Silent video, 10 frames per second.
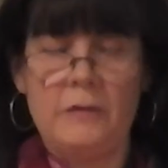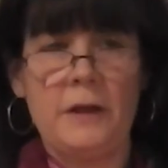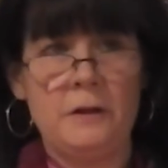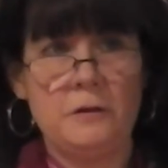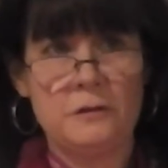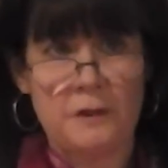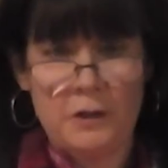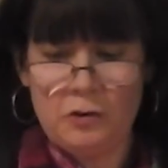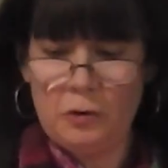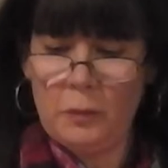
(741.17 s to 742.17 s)
They can
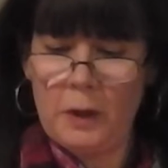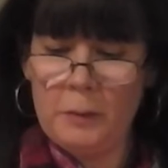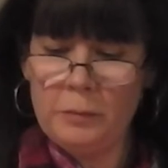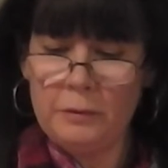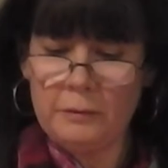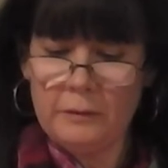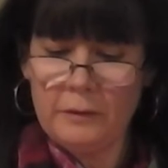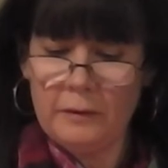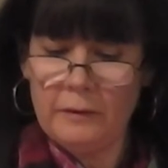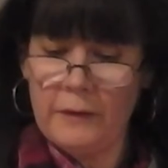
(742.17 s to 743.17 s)
set you up.
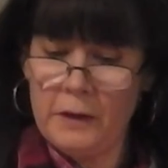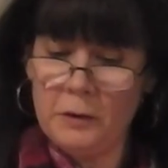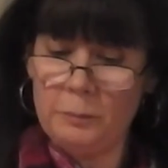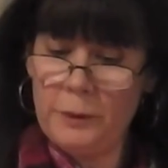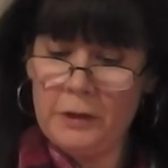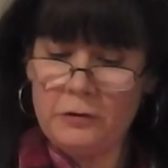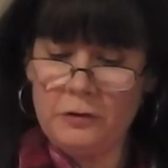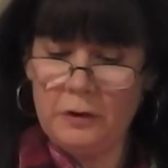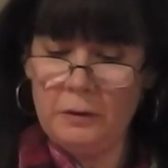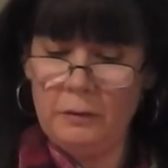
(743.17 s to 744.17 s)
They can bust
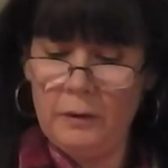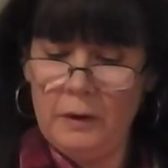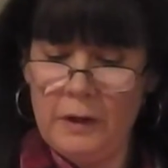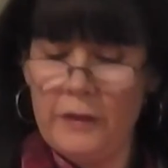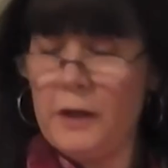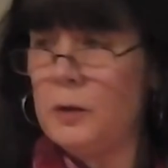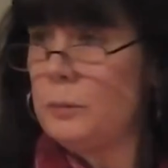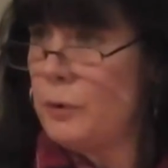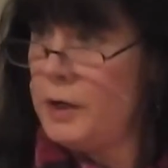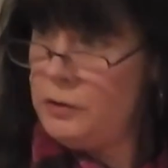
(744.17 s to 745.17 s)
you. They can
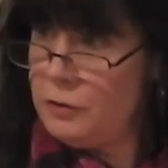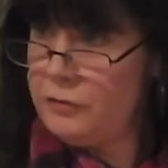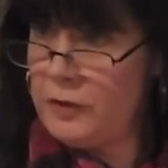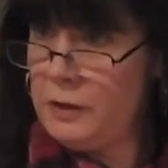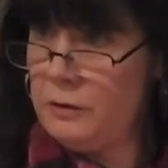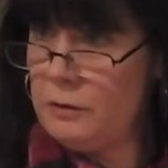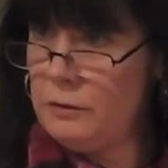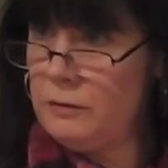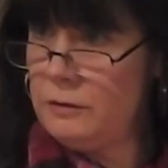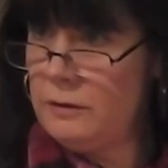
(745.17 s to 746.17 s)
break your
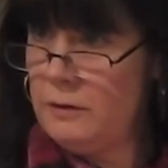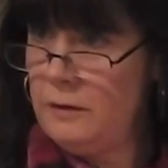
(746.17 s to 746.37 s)
fingers.